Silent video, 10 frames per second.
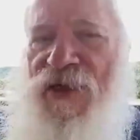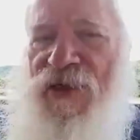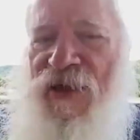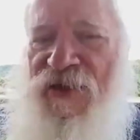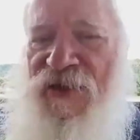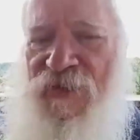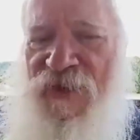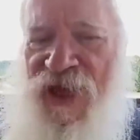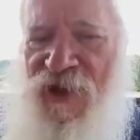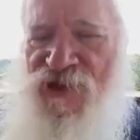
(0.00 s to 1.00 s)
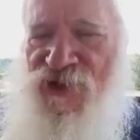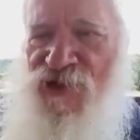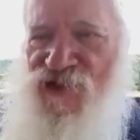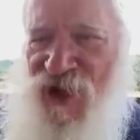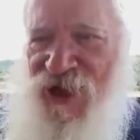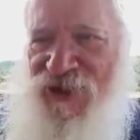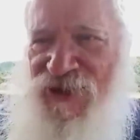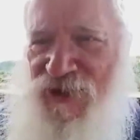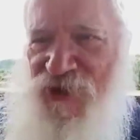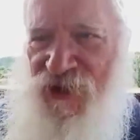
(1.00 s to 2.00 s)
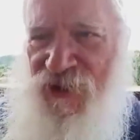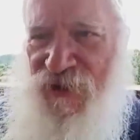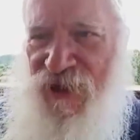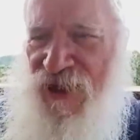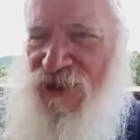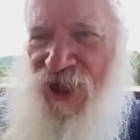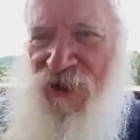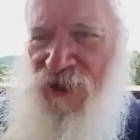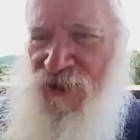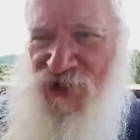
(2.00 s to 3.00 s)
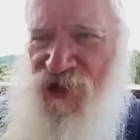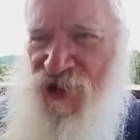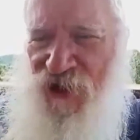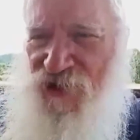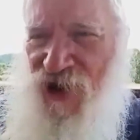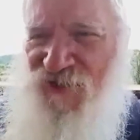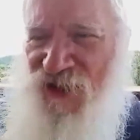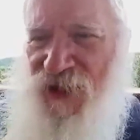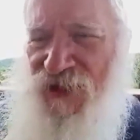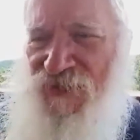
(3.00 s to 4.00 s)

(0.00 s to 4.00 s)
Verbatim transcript: Now, the major transition is not only geographic,